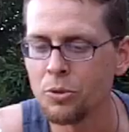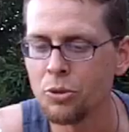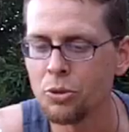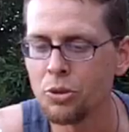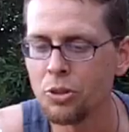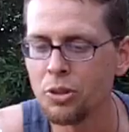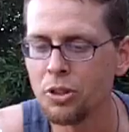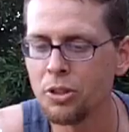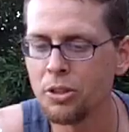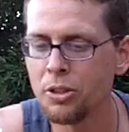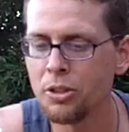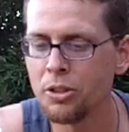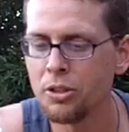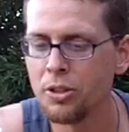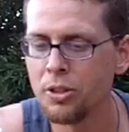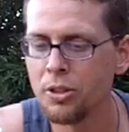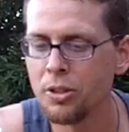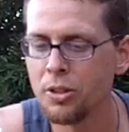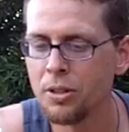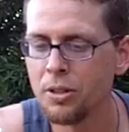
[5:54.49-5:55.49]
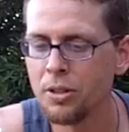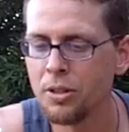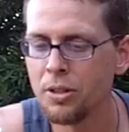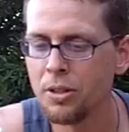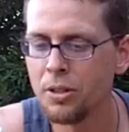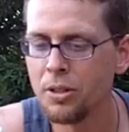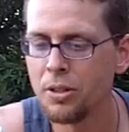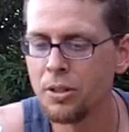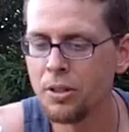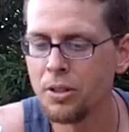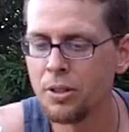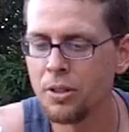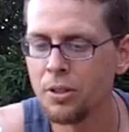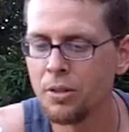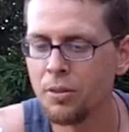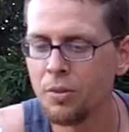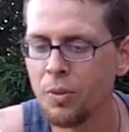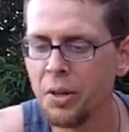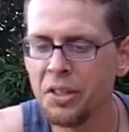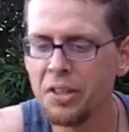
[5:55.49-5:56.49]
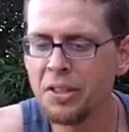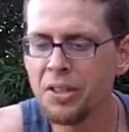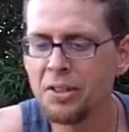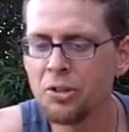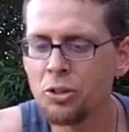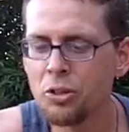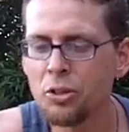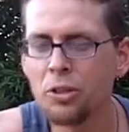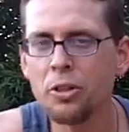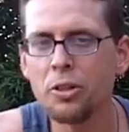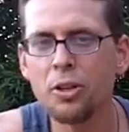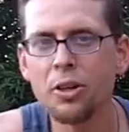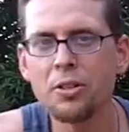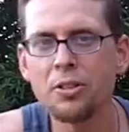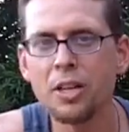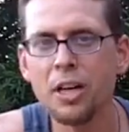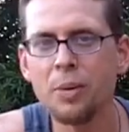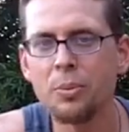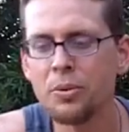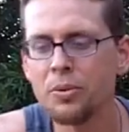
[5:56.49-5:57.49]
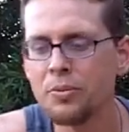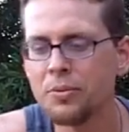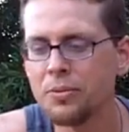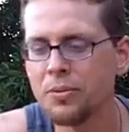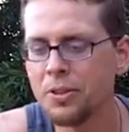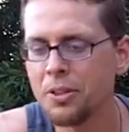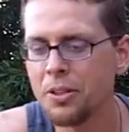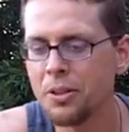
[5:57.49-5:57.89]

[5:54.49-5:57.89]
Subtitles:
sugar. Why do you need sugar on top of,